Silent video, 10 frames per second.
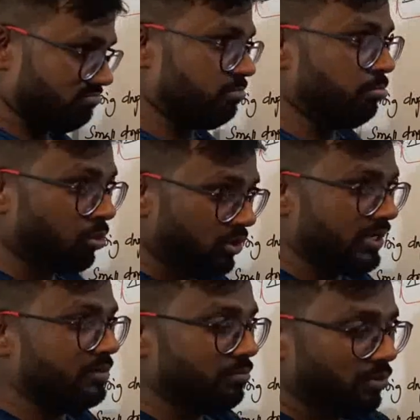more
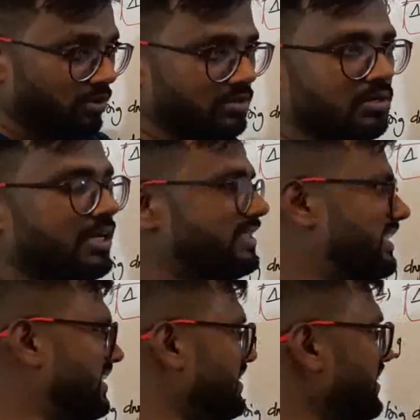and more,
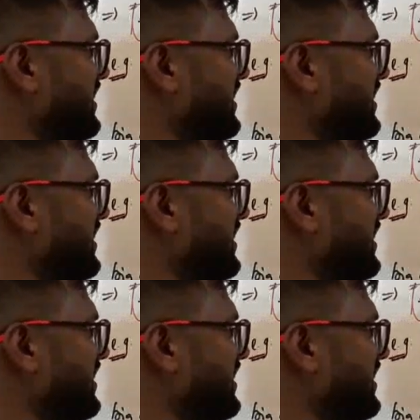this is just